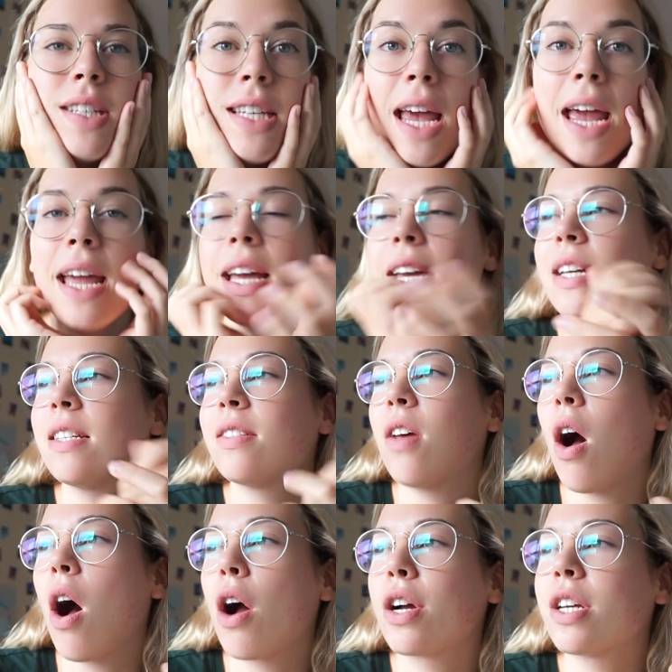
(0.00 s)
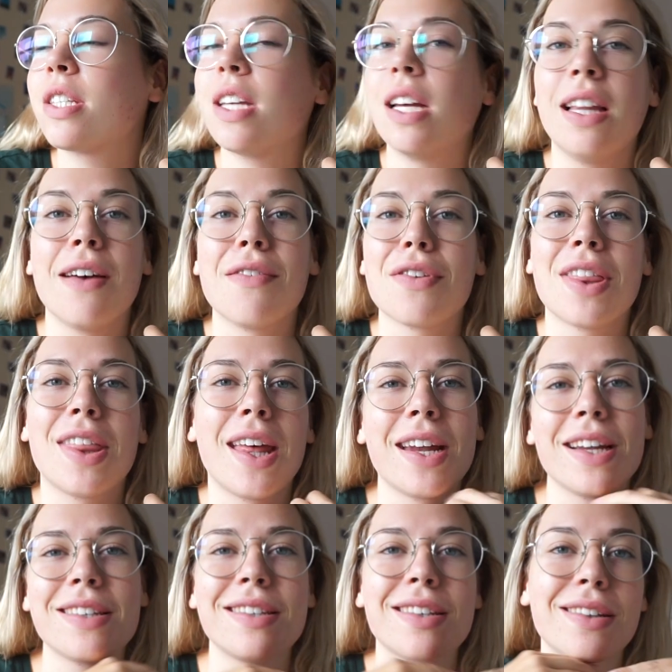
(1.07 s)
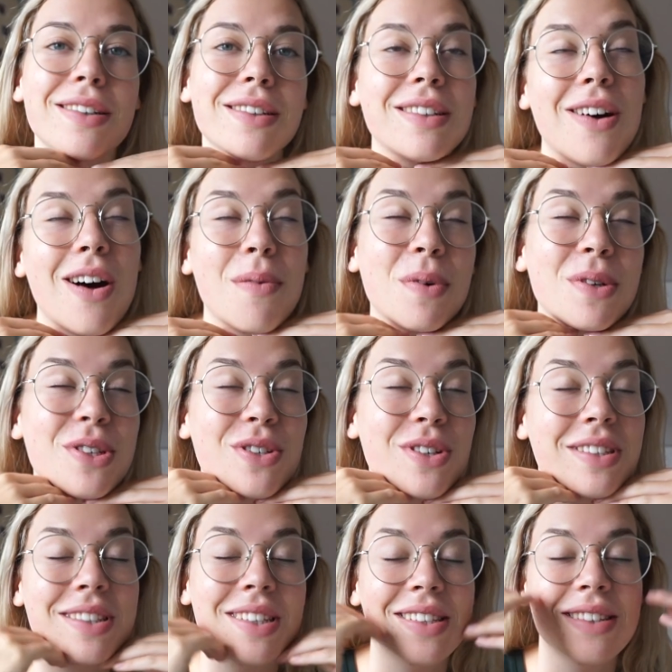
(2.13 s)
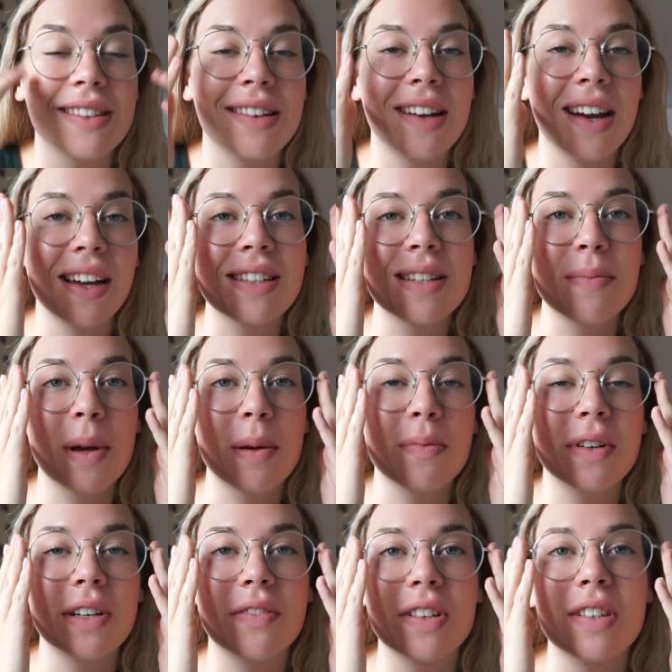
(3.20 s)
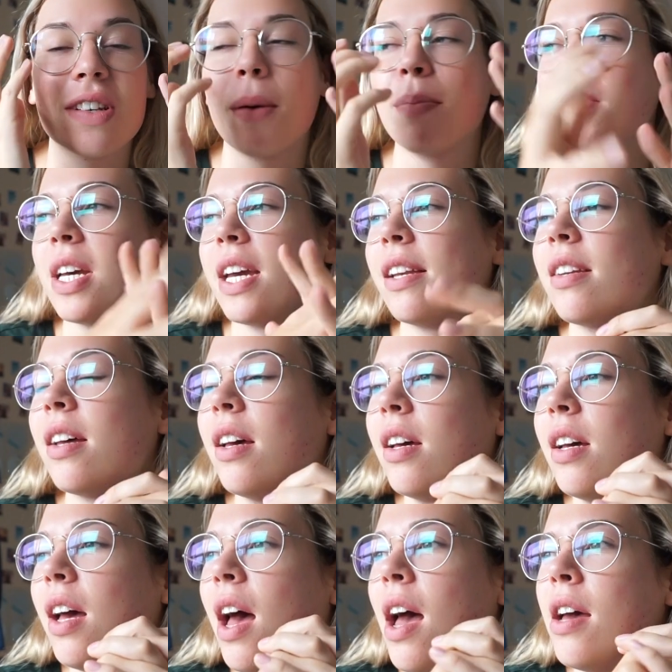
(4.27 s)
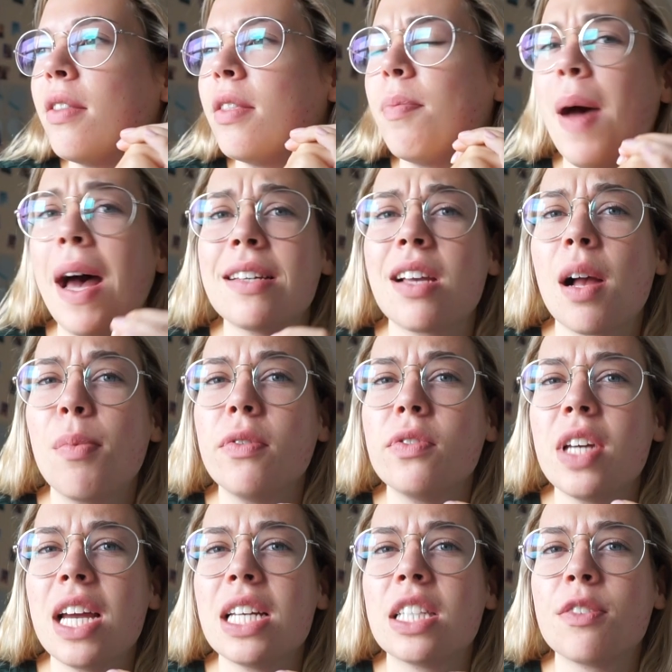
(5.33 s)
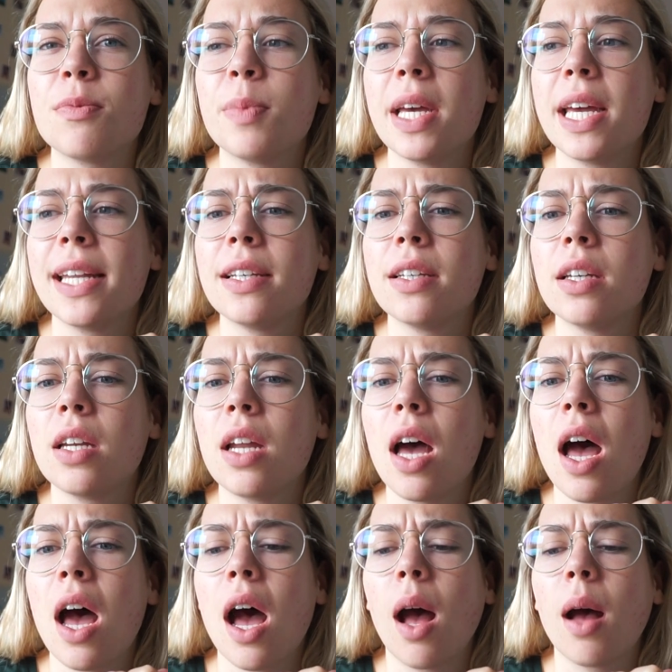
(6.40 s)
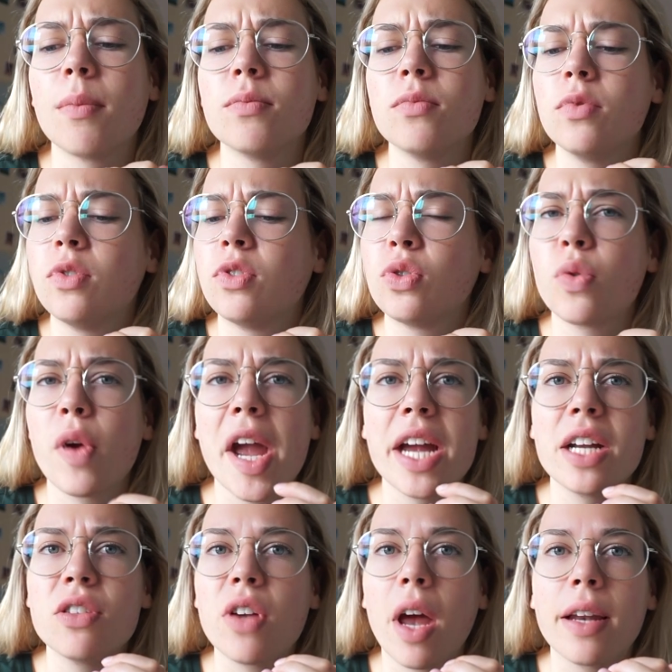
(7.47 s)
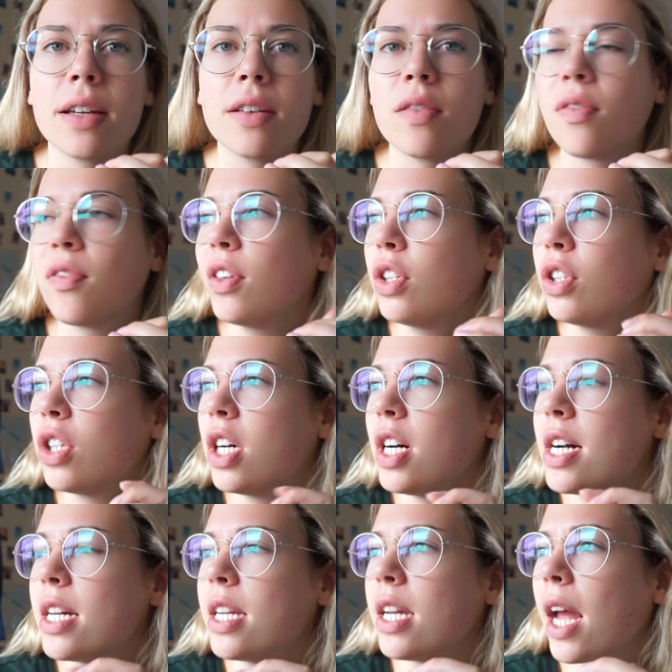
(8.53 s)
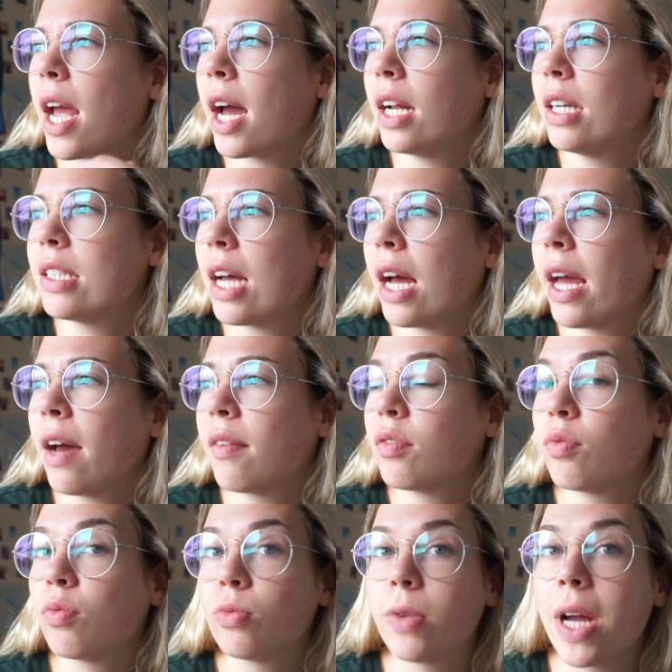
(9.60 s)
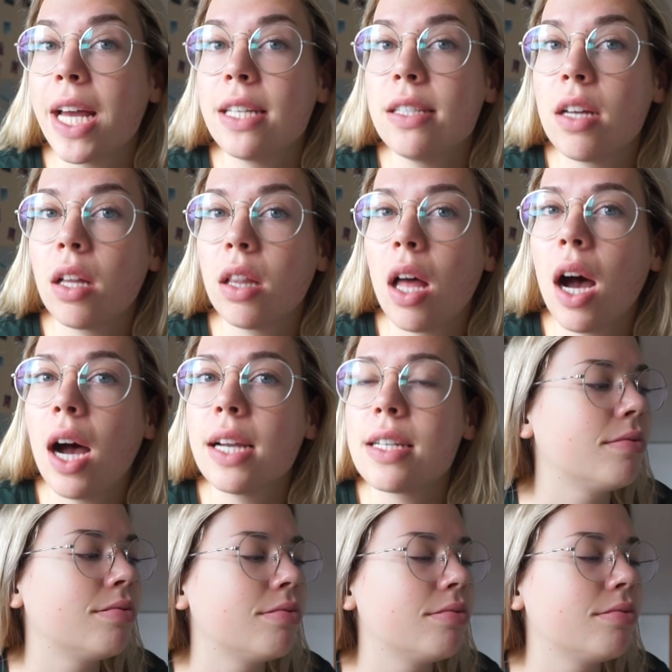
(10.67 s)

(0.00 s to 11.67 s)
Today is August 11th and I still look almost just as good as in my previous update. The past couple of days have been strange. I didn't feel good and I haven't read a lot.